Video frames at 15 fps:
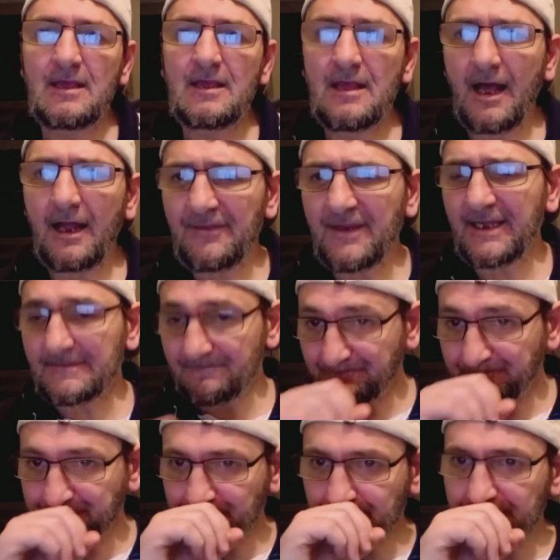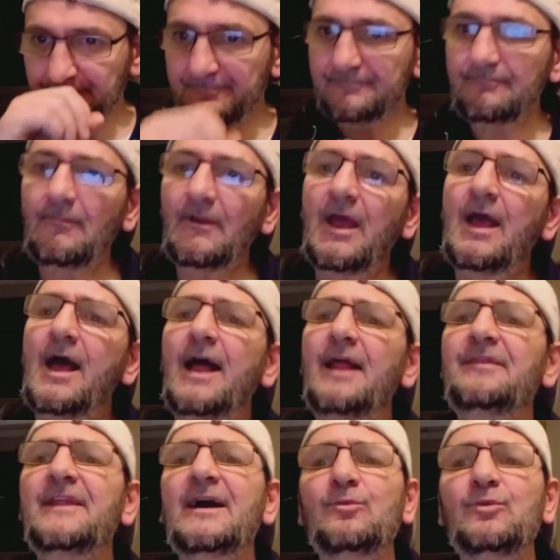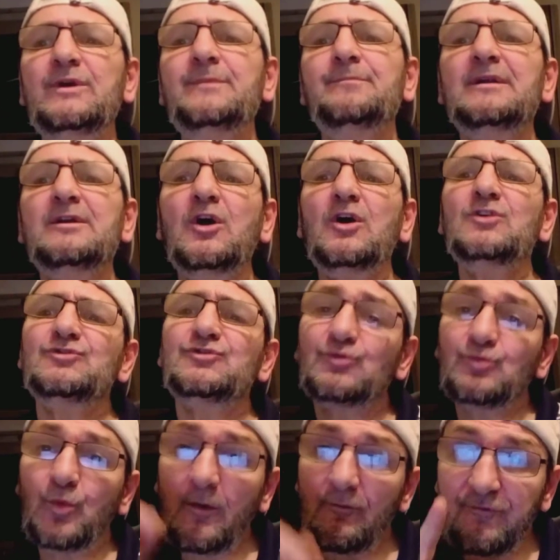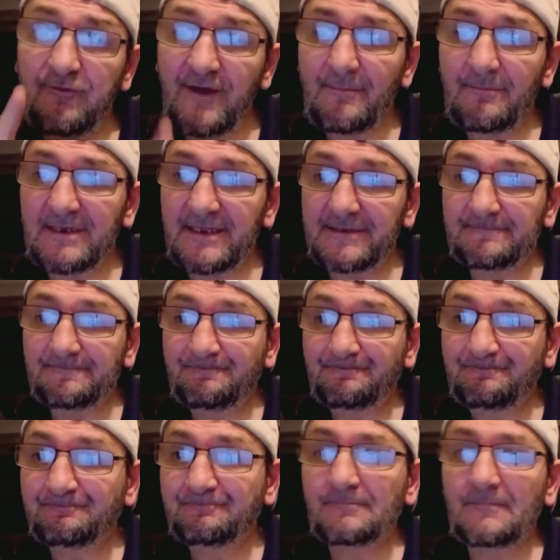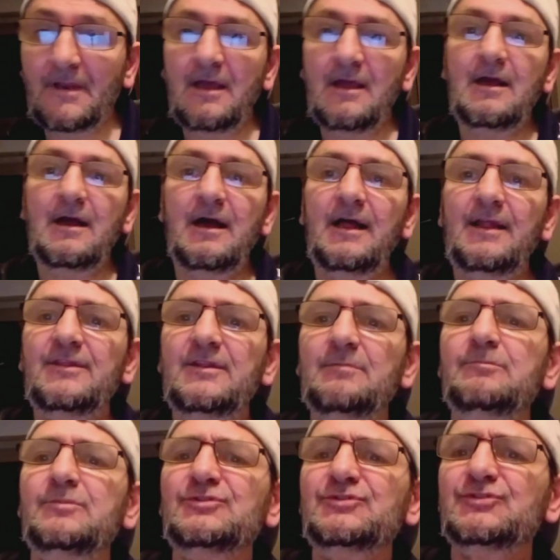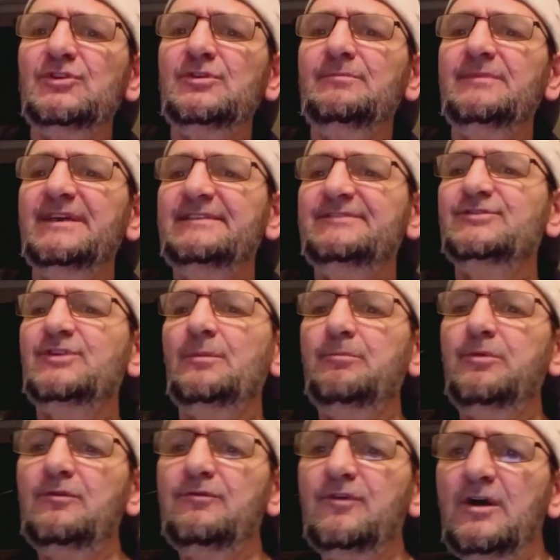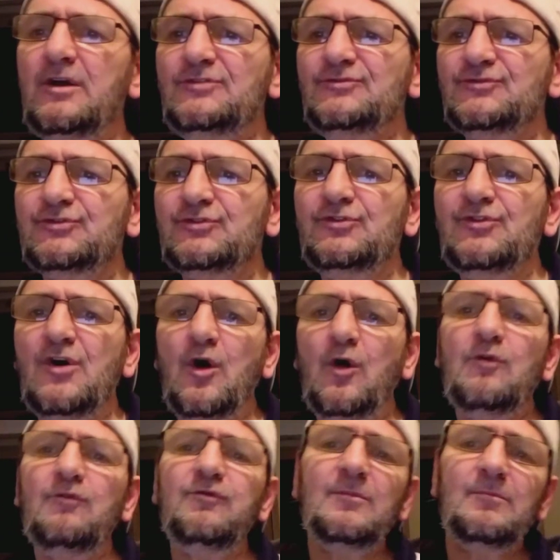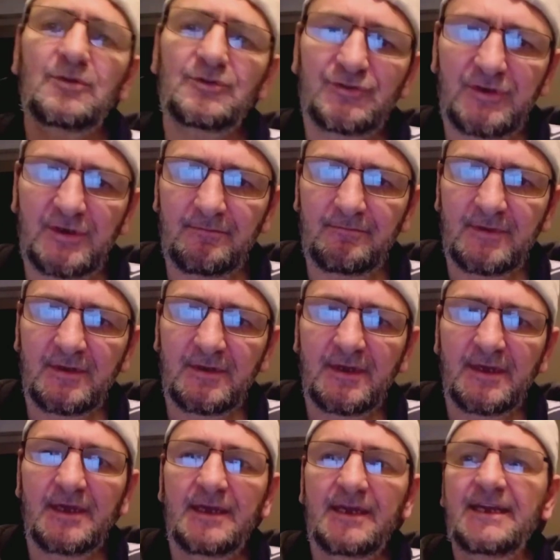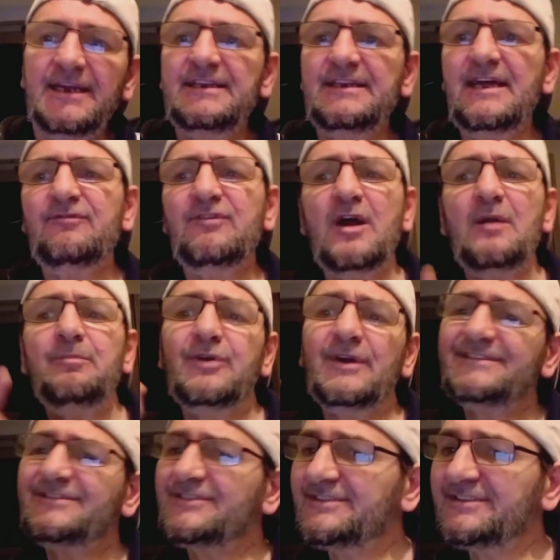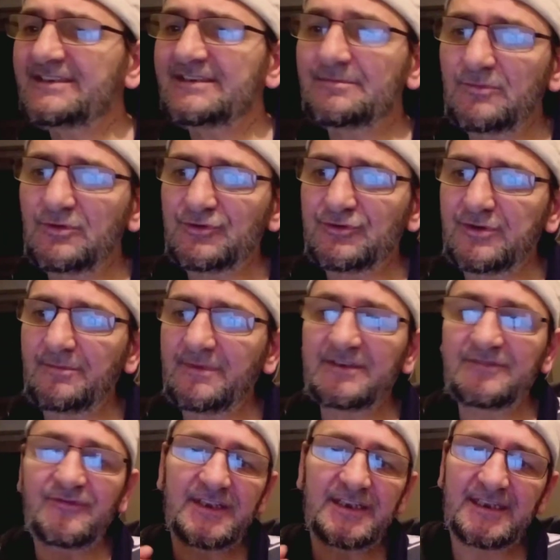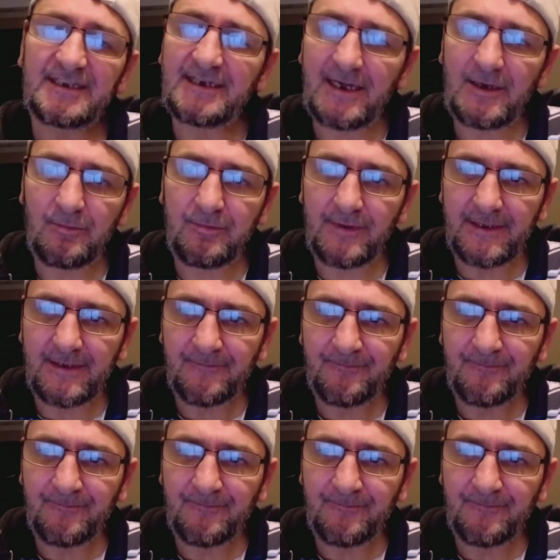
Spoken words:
and that we belong to one family, and the Muslim is the brother to the other Muslim. He never oppresses his Muslim if he can help it.